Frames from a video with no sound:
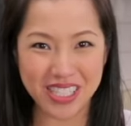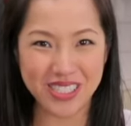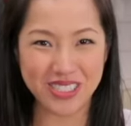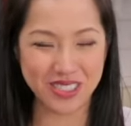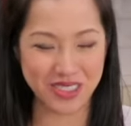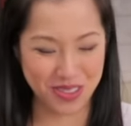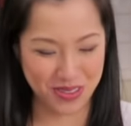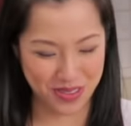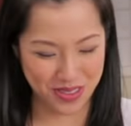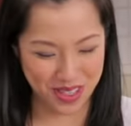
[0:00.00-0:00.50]

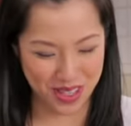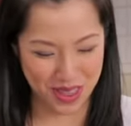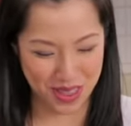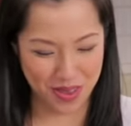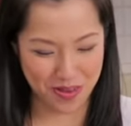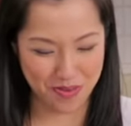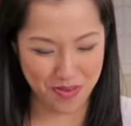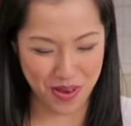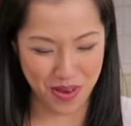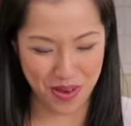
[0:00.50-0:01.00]
mushrooms in
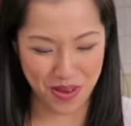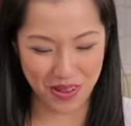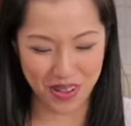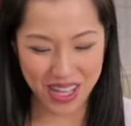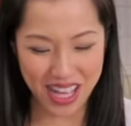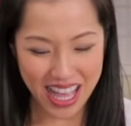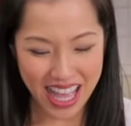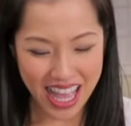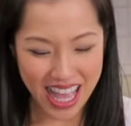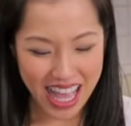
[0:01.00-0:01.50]
the bowl.
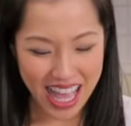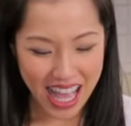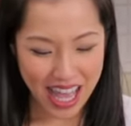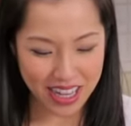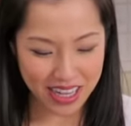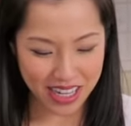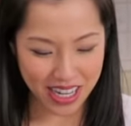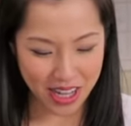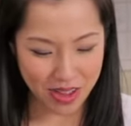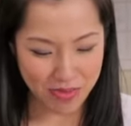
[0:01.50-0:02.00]

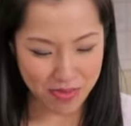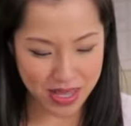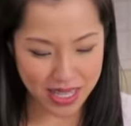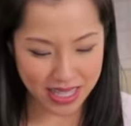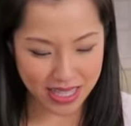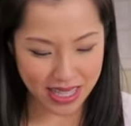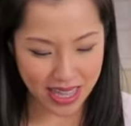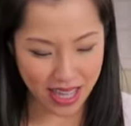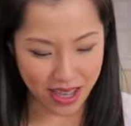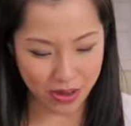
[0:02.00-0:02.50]
How did I
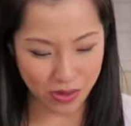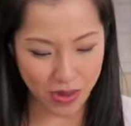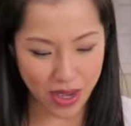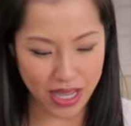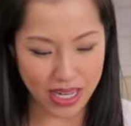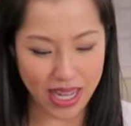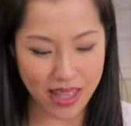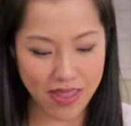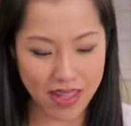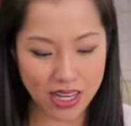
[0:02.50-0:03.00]
miss that
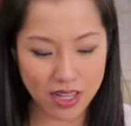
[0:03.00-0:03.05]
one? And